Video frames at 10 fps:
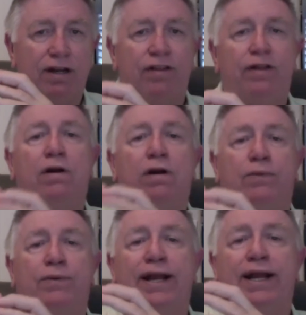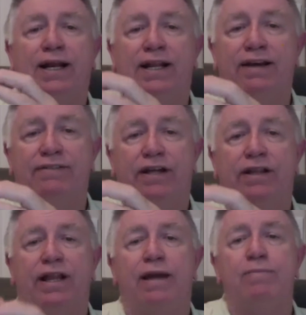They're already living.
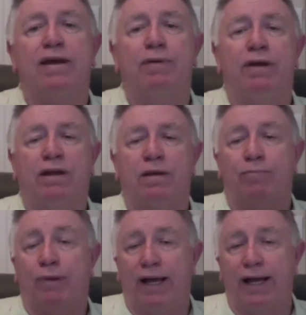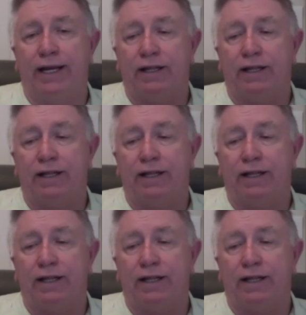They may be complaining.